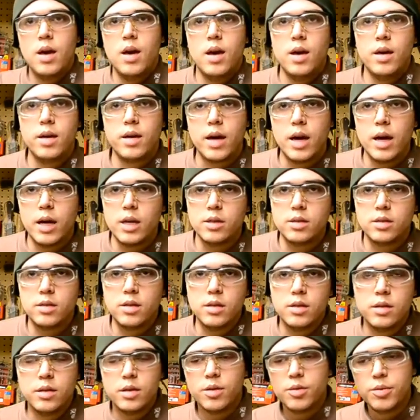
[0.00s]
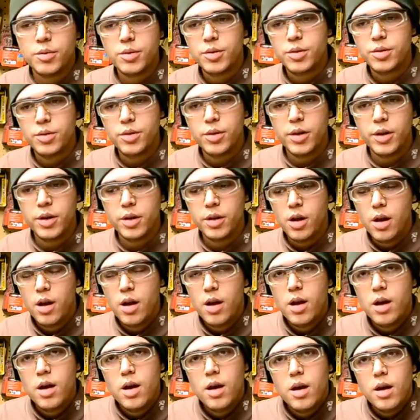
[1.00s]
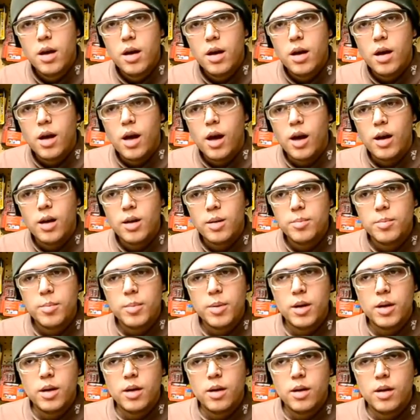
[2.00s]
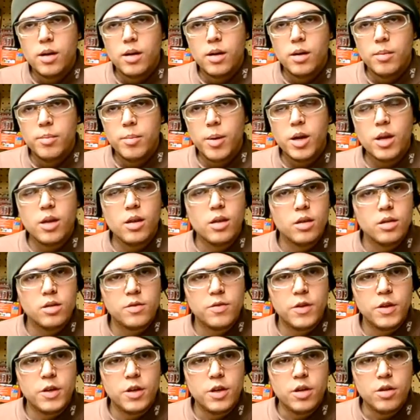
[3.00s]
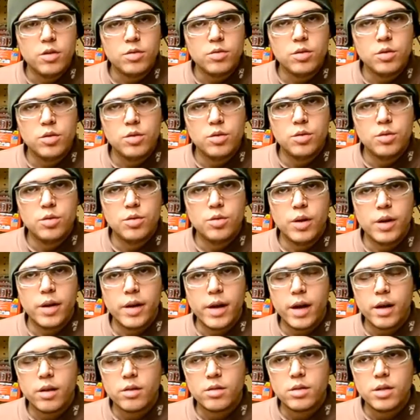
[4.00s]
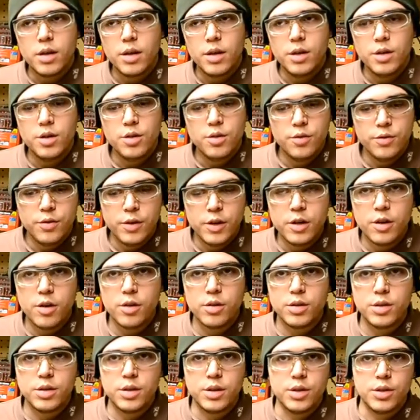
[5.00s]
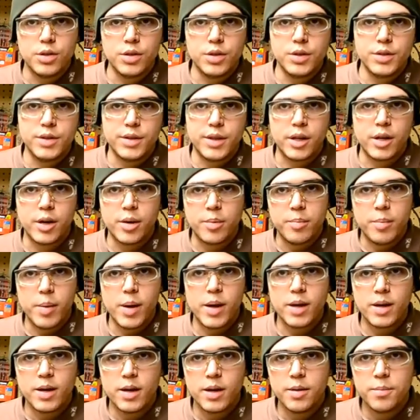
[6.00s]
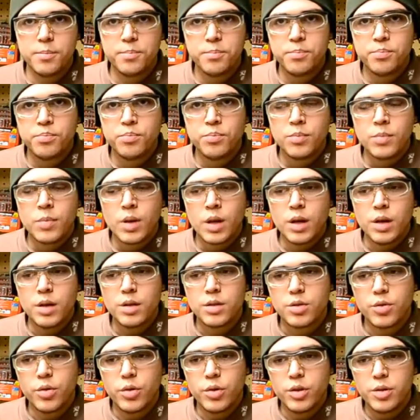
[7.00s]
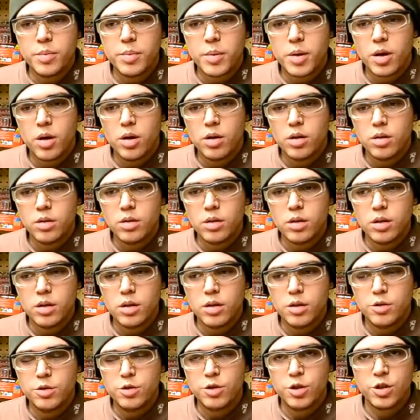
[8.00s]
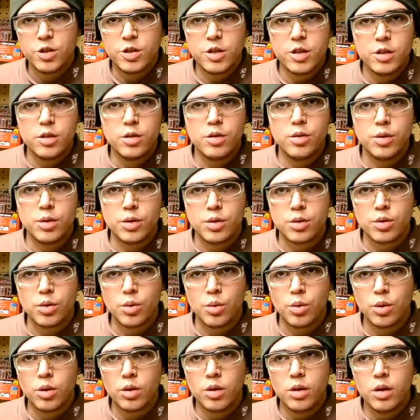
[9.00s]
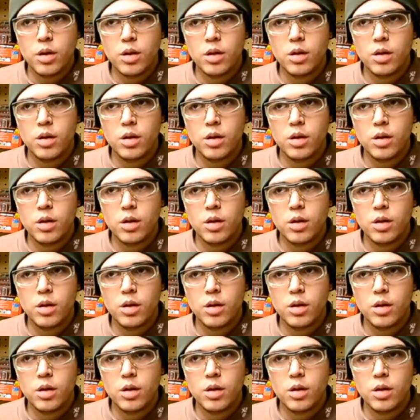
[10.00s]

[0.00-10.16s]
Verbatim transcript: Hey guys, nickwoo2 here. I'm uh, making this video to announce a new video series that I'm making. It's going to be called uh, Journey to a Sword.